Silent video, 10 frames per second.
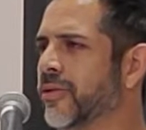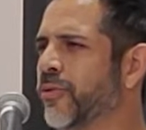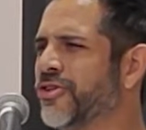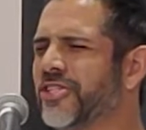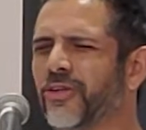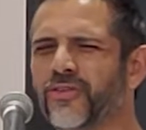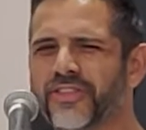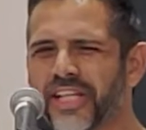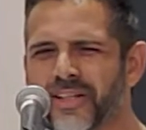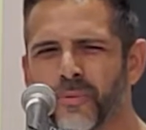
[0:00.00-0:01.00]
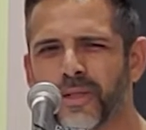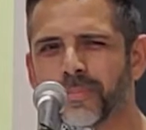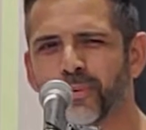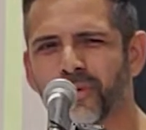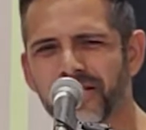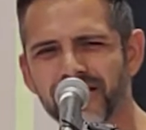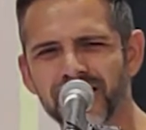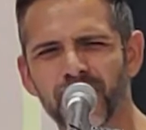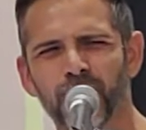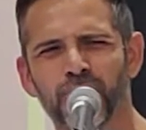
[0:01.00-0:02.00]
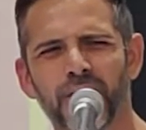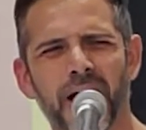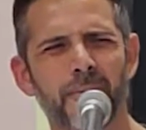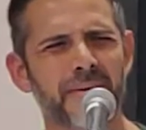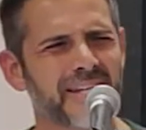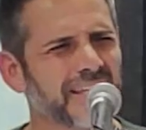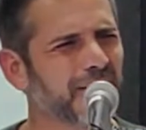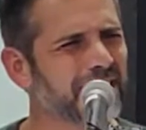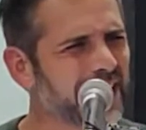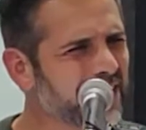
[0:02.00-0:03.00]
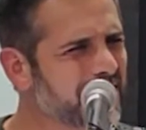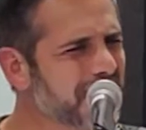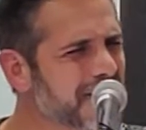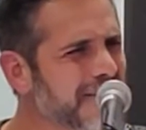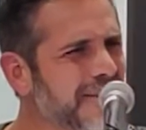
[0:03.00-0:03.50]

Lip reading: We're still dealing with prejudice over how many years?